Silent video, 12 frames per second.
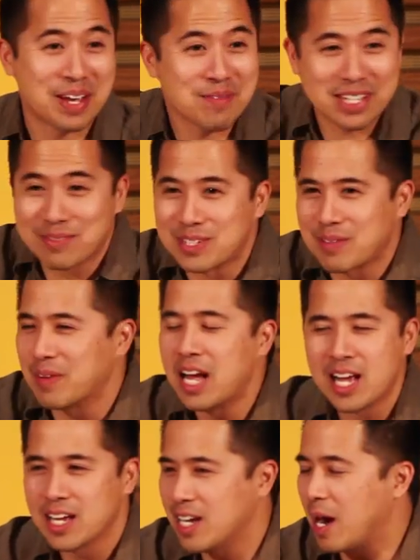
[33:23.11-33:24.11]
Maybe some,
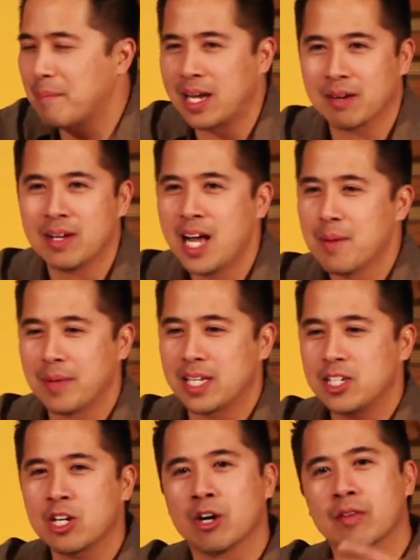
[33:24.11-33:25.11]
yeah, I mean,
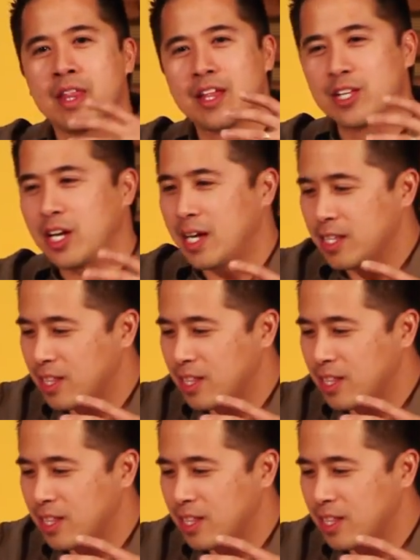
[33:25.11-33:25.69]
but you know,